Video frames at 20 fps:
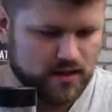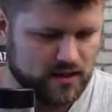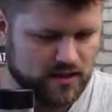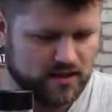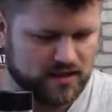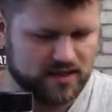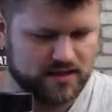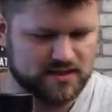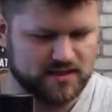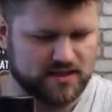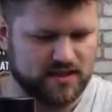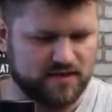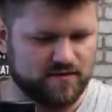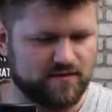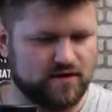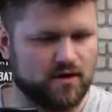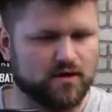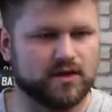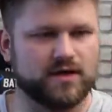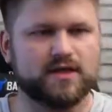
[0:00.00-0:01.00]
this
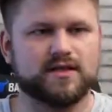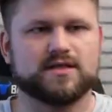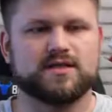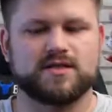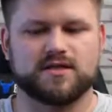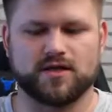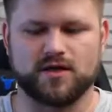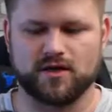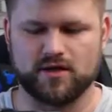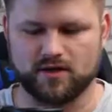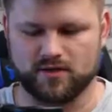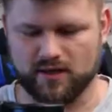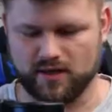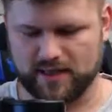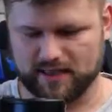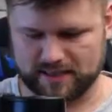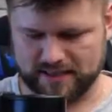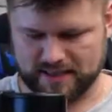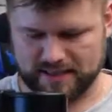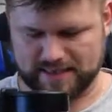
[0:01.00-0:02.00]
stuff on it, so
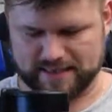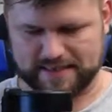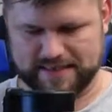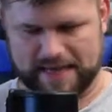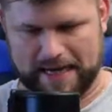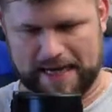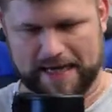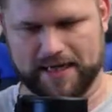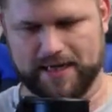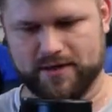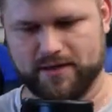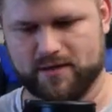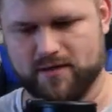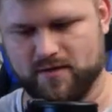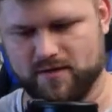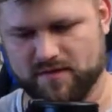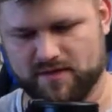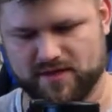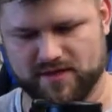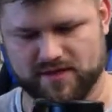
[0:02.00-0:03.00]
let's get started
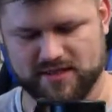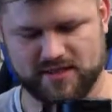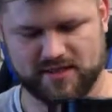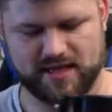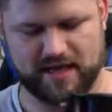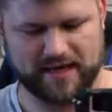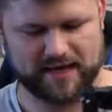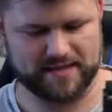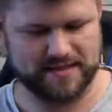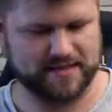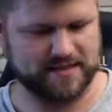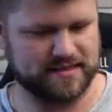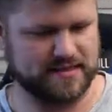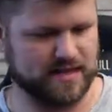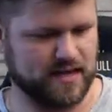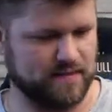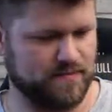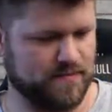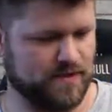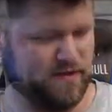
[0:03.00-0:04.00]
on this next step.